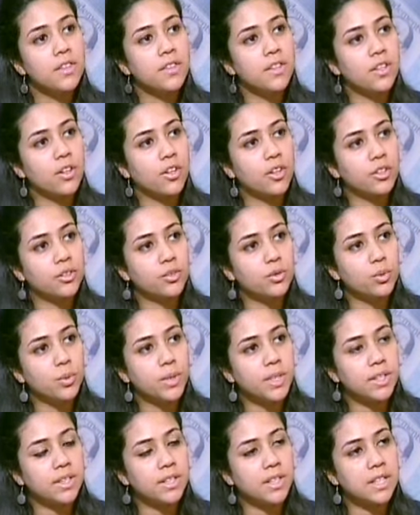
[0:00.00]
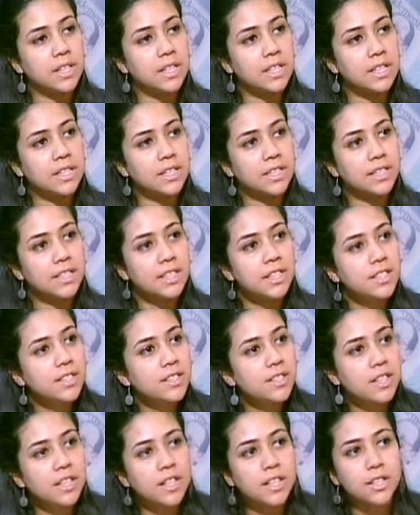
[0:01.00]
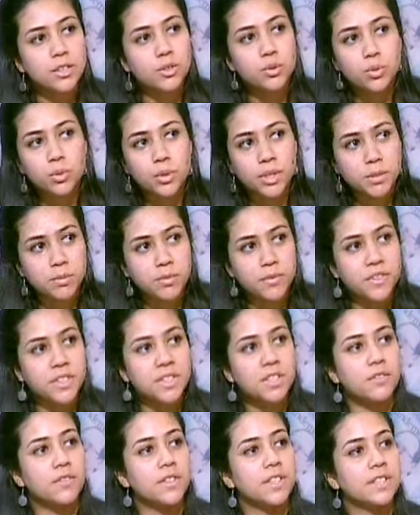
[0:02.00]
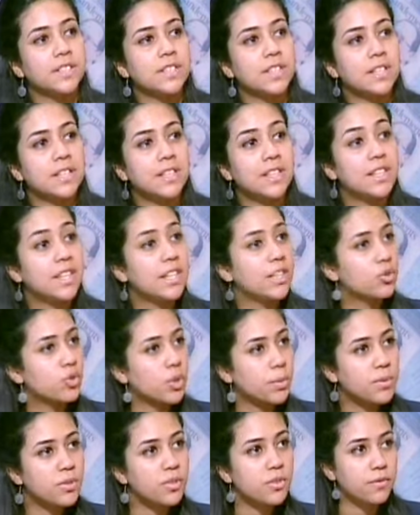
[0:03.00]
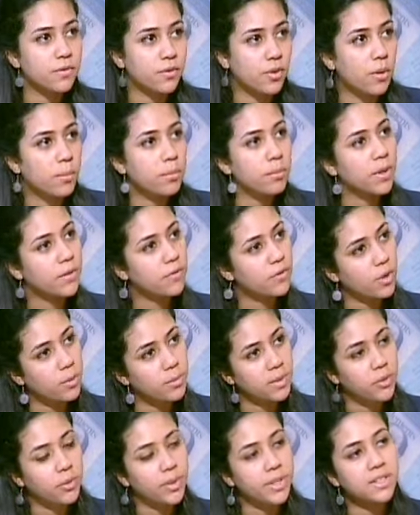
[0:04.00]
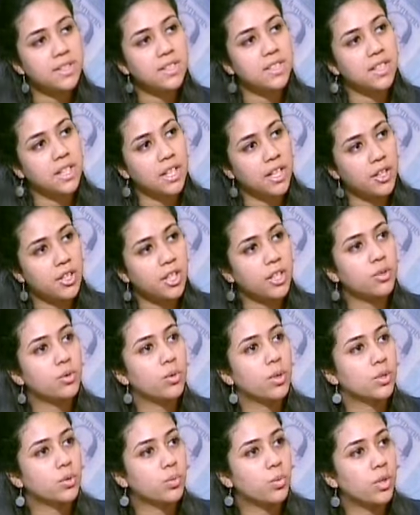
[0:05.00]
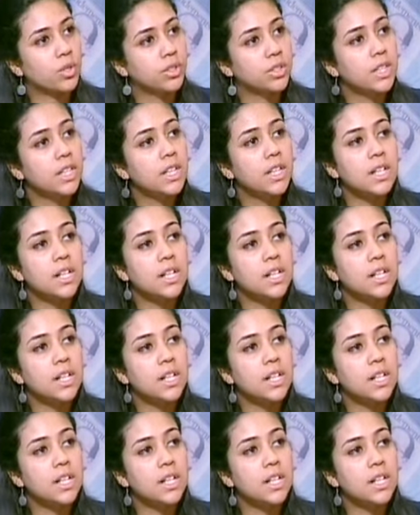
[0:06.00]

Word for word: They are doing uh, these uh, tourism yes. festivals, uh, the day trips from, from the Red Sea area to yes. Aswan.